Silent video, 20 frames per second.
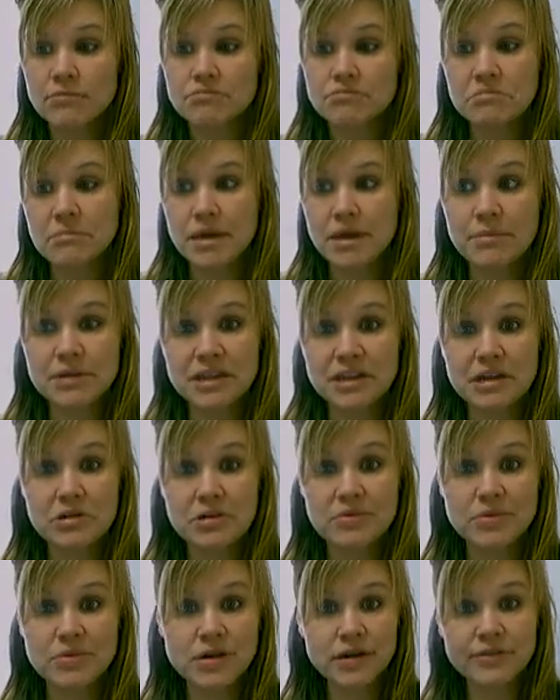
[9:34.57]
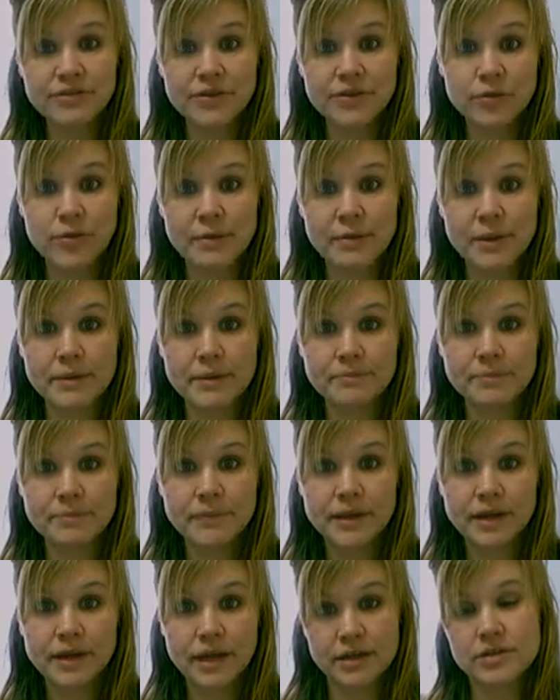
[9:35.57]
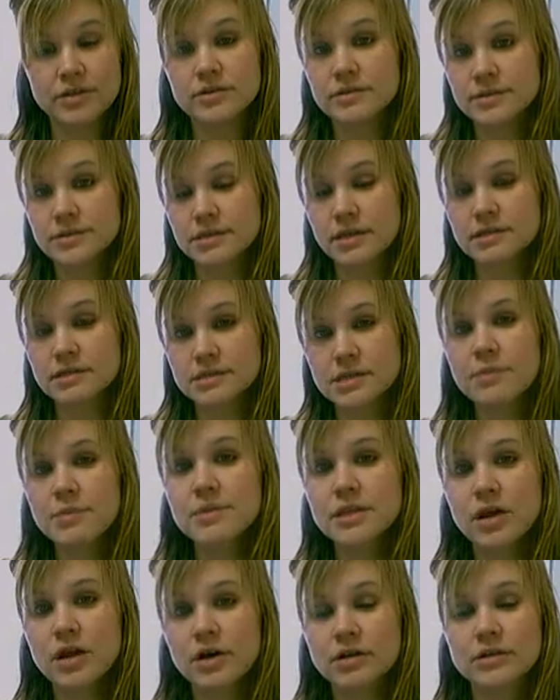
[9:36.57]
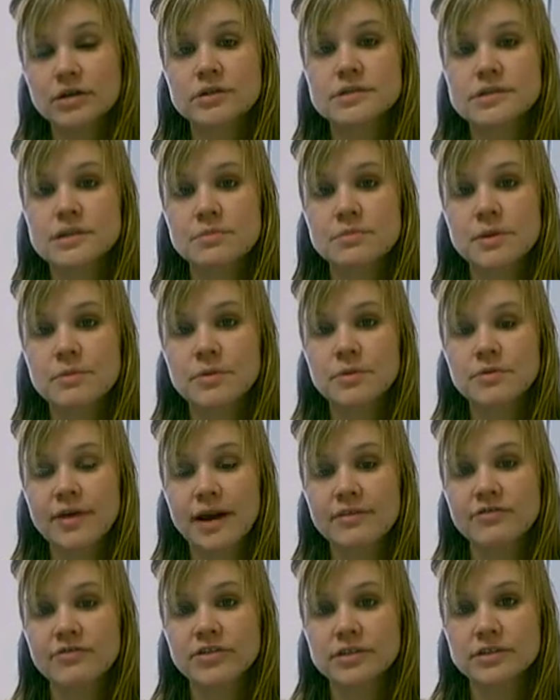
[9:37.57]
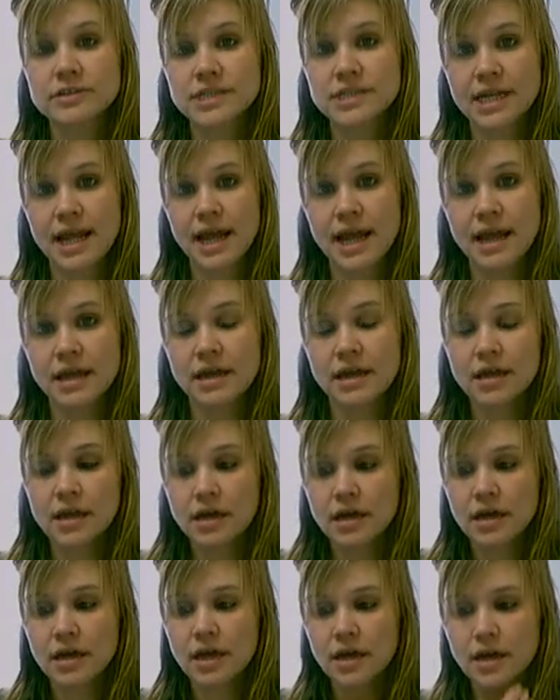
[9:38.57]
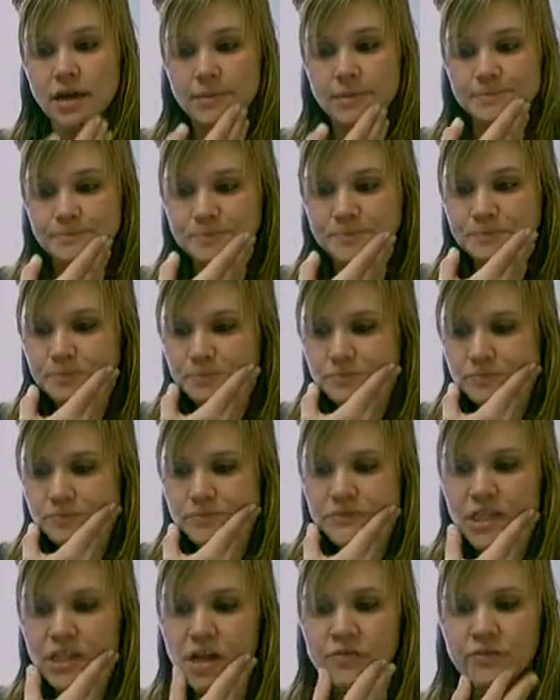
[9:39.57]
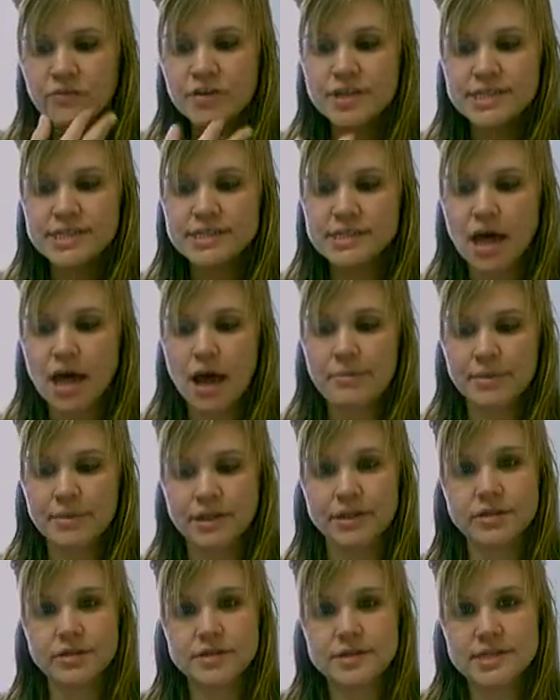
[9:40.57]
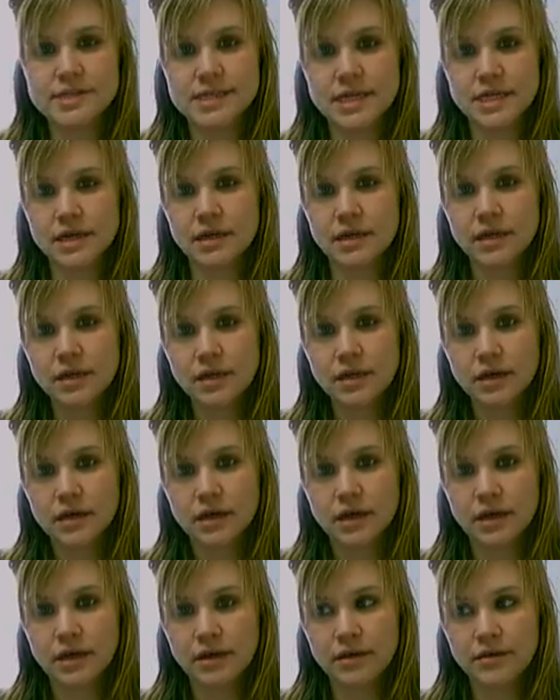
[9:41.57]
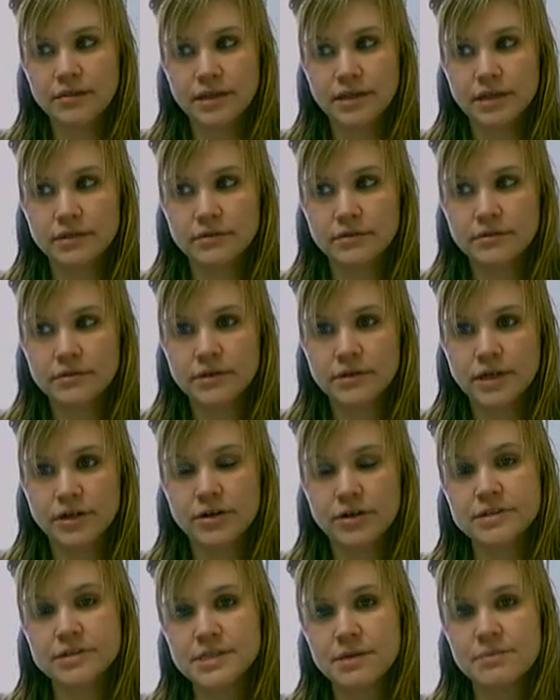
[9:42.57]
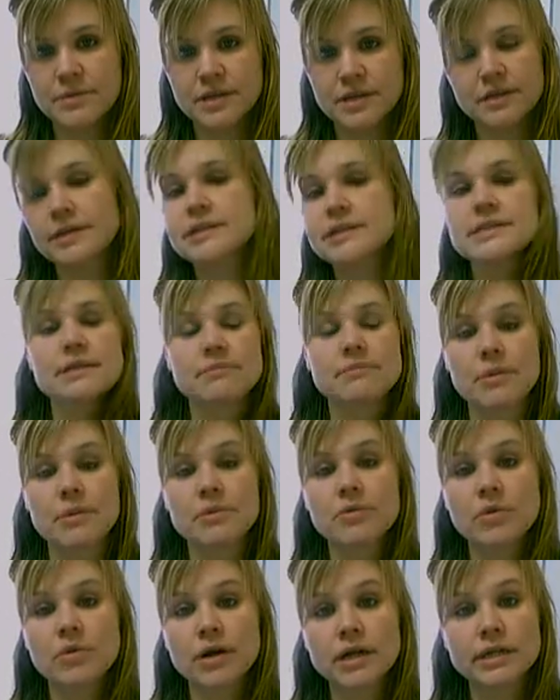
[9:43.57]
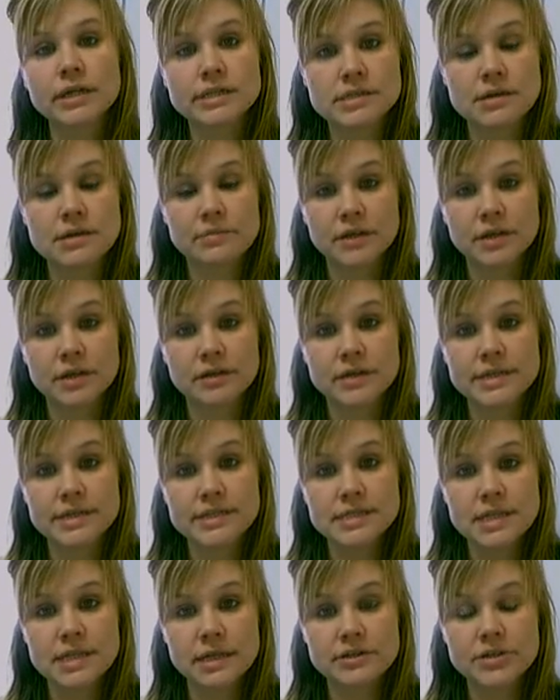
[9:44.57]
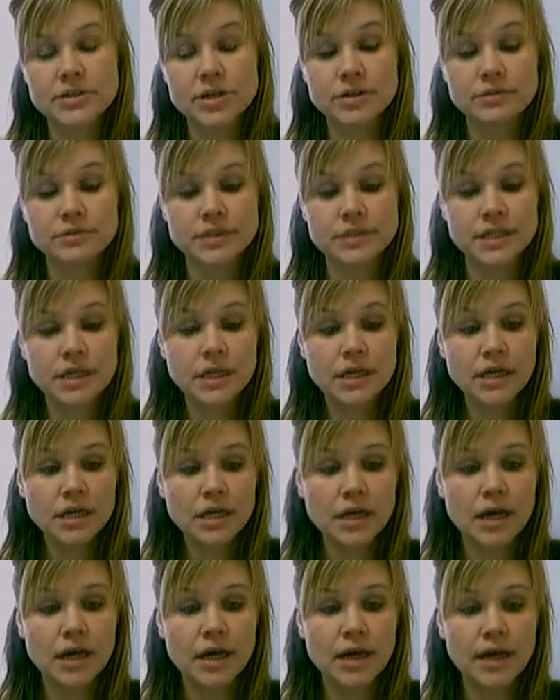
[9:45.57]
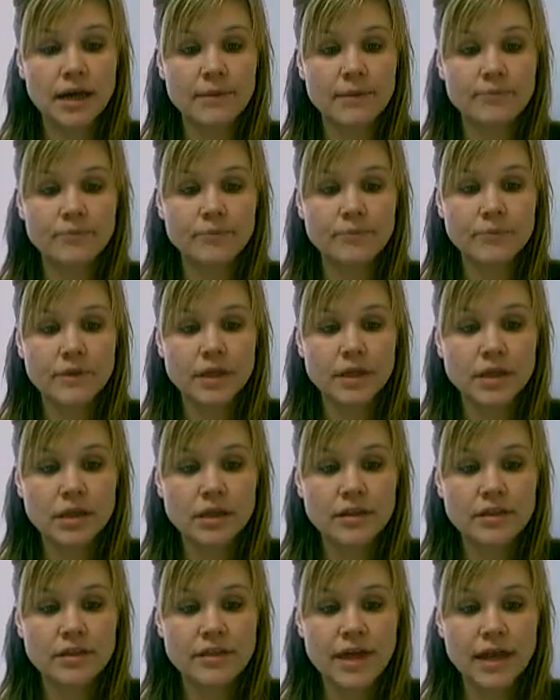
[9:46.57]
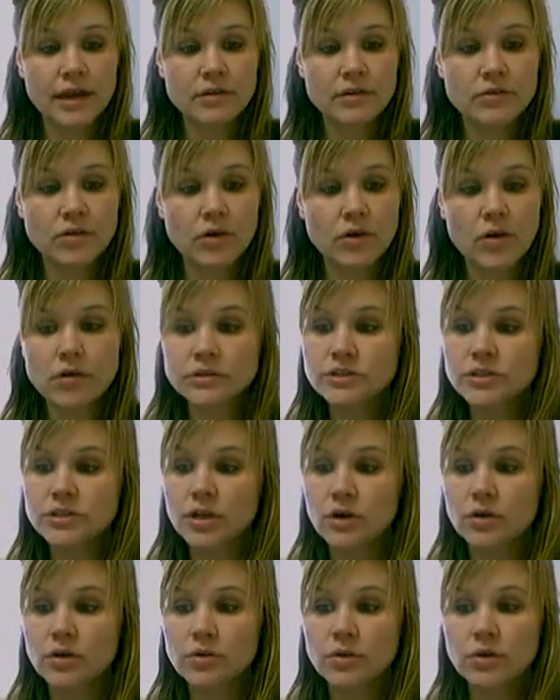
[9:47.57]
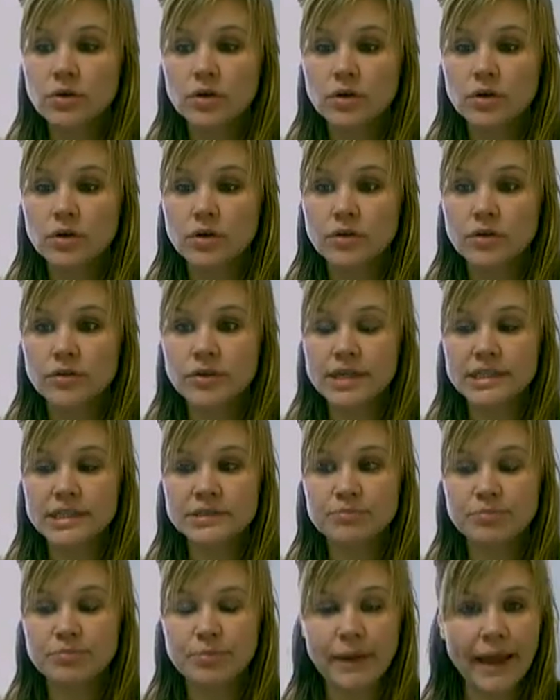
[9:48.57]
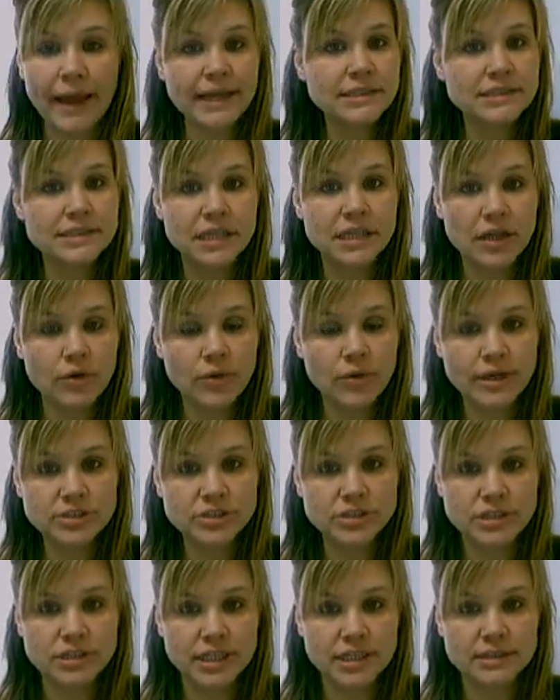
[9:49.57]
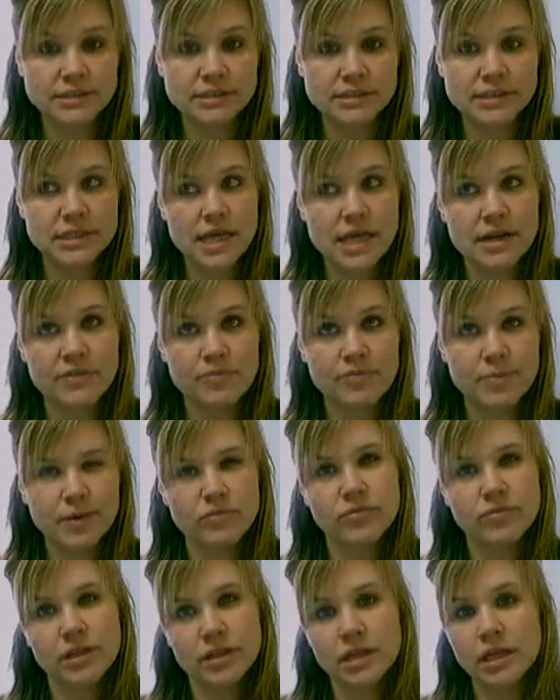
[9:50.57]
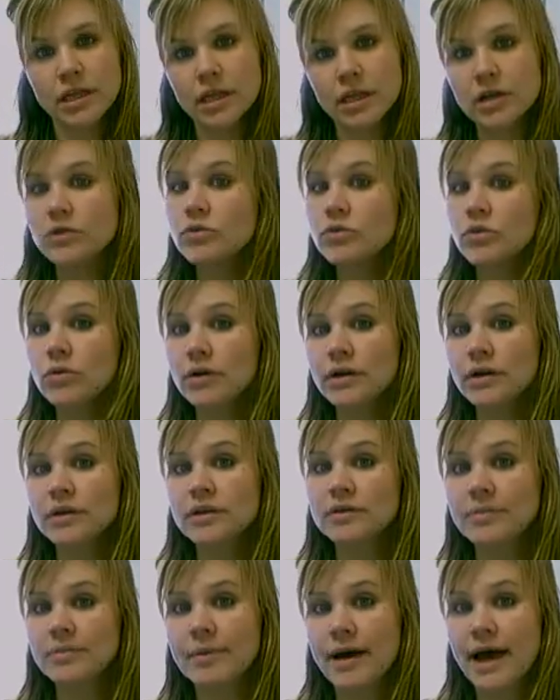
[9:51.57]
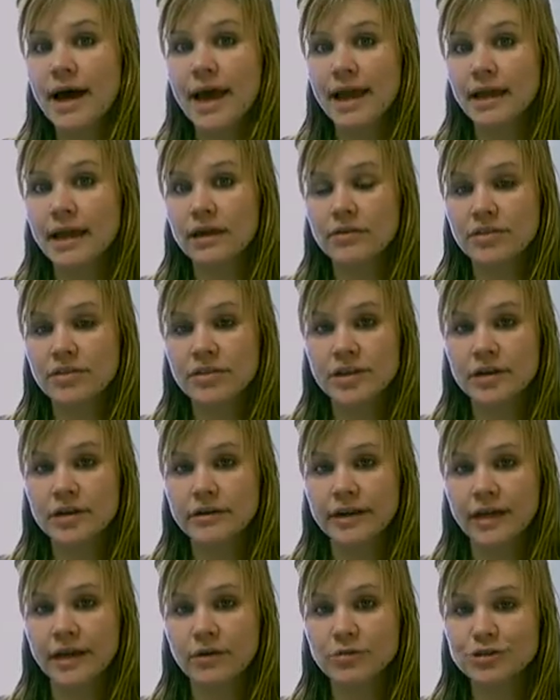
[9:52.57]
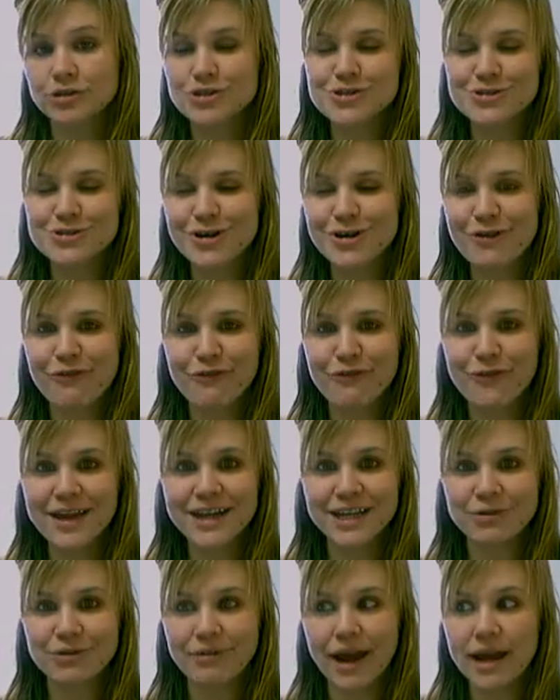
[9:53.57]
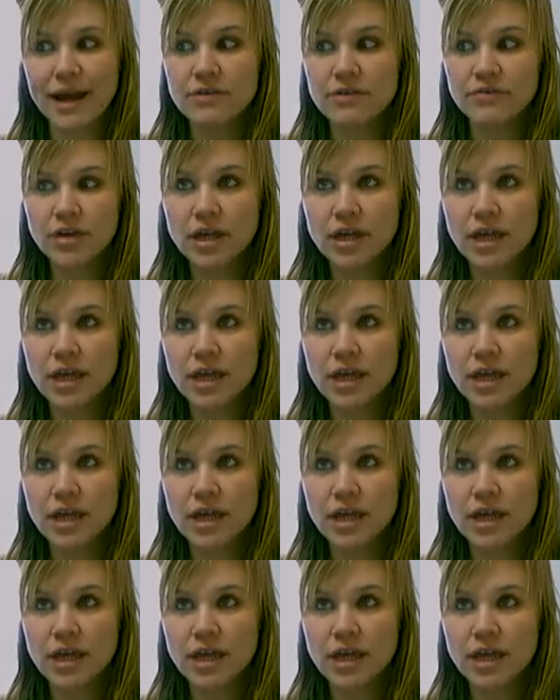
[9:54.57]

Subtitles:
Maybe they don't work for women. And you'll, in some of the articles that people read for today, for this topic, you'll see that there are some theories that maybe work and some theories that don't. Then also, these basic questions that have been really ignored by theory, which is sort of funny, right?